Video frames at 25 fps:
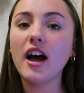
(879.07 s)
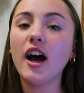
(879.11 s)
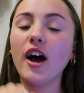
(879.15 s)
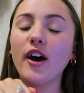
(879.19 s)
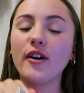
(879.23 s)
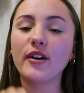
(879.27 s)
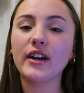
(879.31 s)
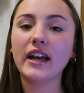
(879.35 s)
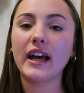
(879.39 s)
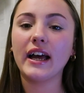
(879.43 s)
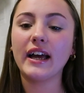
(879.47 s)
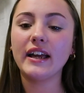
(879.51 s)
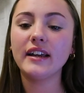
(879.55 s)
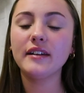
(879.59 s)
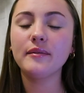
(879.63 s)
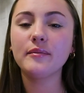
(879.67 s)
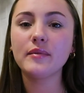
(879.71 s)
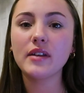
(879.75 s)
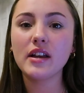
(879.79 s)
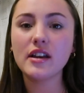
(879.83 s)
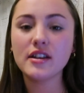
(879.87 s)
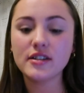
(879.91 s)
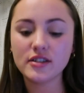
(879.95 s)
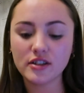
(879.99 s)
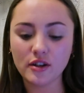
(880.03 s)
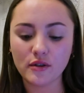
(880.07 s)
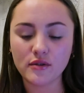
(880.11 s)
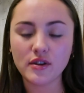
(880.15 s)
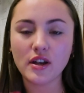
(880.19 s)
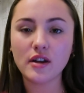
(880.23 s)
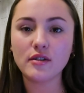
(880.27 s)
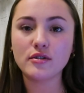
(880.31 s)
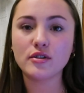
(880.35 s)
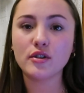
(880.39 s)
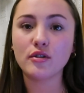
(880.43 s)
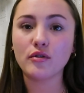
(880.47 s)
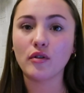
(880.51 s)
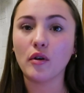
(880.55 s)
Okay, so
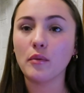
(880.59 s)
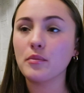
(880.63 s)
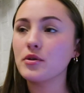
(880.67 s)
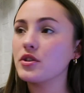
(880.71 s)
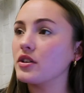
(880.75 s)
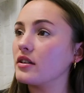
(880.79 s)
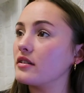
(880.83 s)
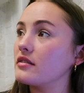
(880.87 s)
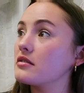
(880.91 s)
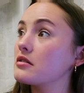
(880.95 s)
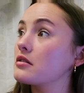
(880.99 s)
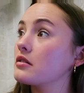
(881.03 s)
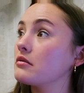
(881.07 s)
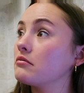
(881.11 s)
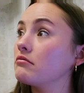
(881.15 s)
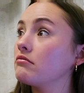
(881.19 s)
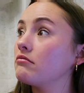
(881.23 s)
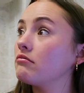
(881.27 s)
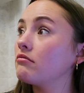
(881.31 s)
those are your options.